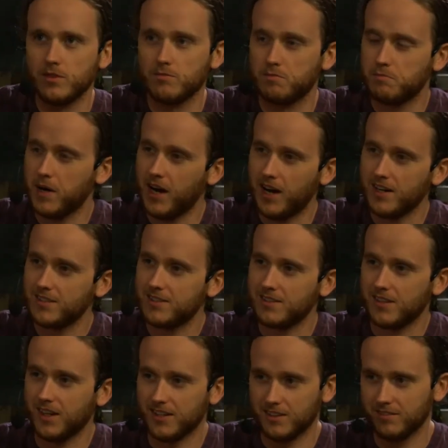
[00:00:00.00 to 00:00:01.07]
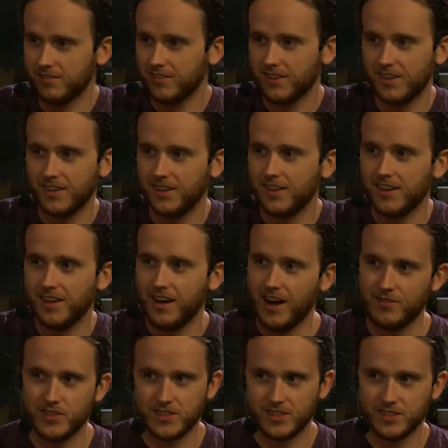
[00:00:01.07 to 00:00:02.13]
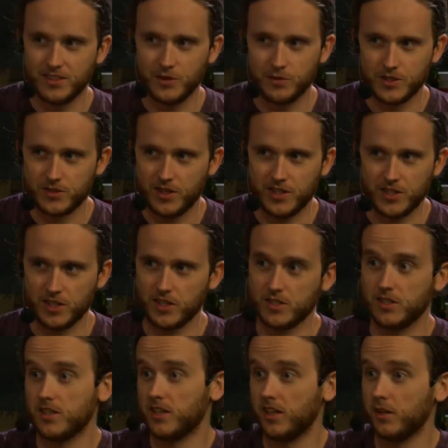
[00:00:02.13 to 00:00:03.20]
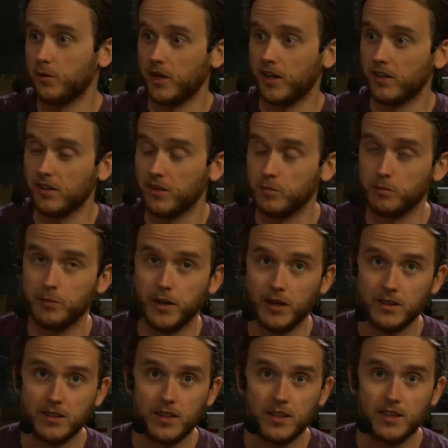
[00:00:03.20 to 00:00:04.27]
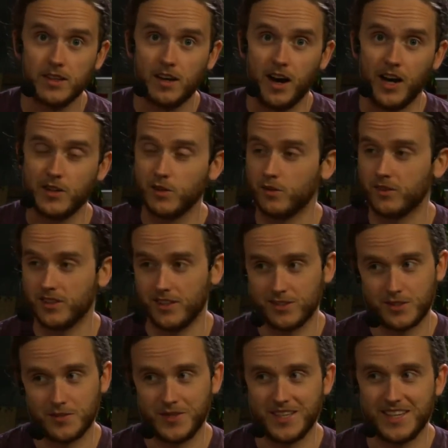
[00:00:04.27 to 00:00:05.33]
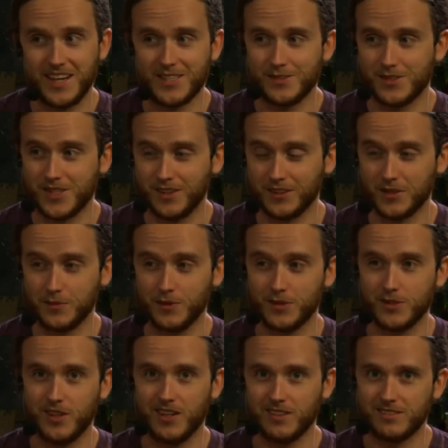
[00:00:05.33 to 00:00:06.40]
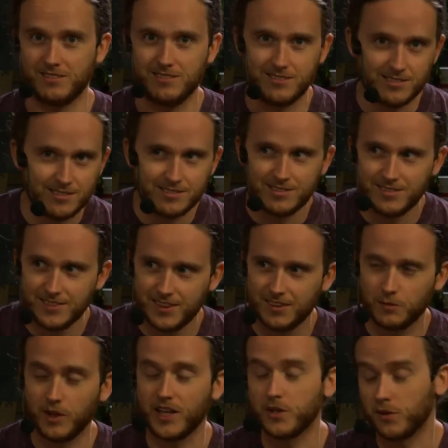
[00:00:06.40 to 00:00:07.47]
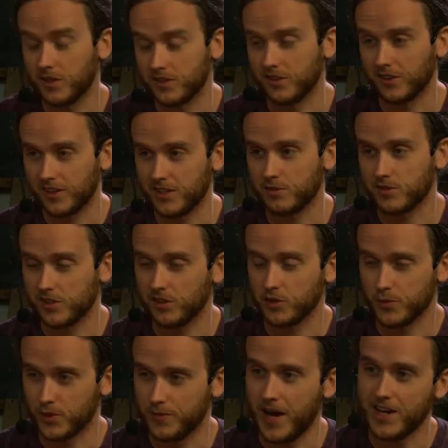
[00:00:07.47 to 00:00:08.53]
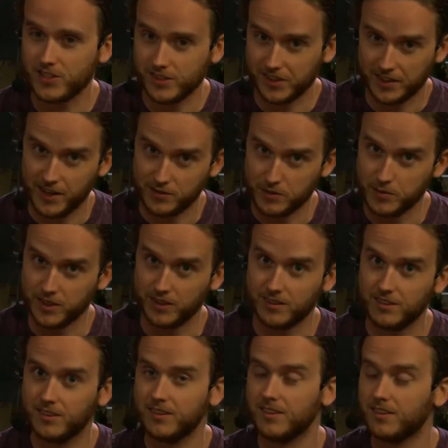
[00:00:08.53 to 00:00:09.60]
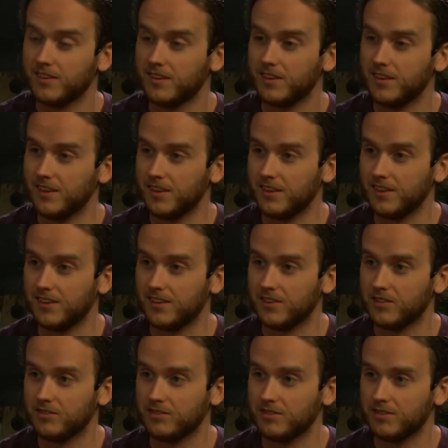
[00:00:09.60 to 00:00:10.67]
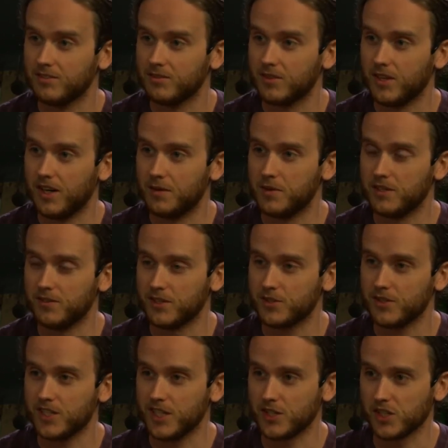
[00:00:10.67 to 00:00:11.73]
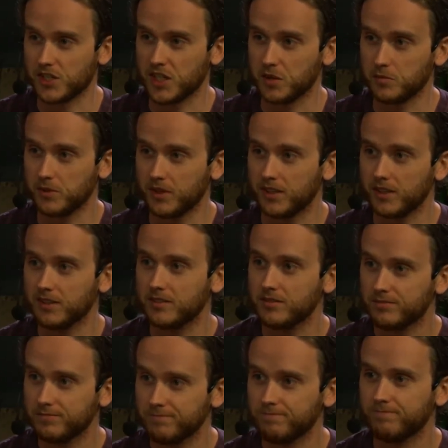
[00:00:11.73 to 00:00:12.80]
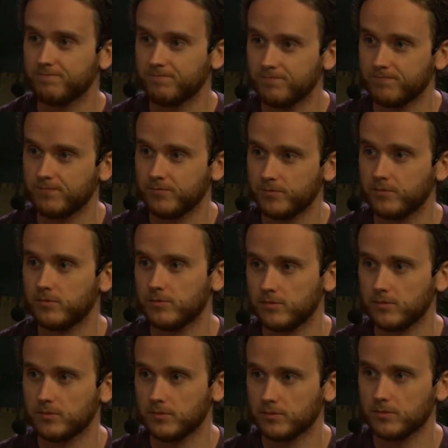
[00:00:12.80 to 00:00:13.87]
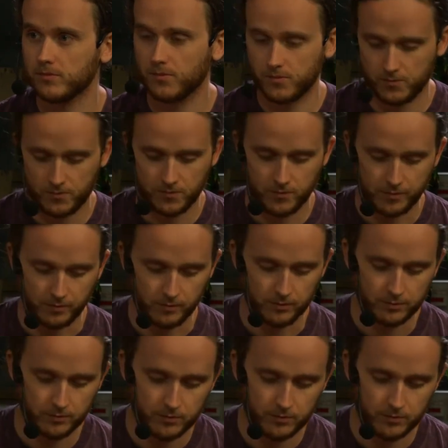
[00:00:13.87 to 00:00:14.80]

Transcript: past kind of having to deal with strategy because of the gear we had on. But I don't think that's going to be the case with challenge mode. So I know that's not the case with challenge mode. I'm actually going to have to be a bit of a strategic team player. Yeah, definitely. I mean, obviously the guys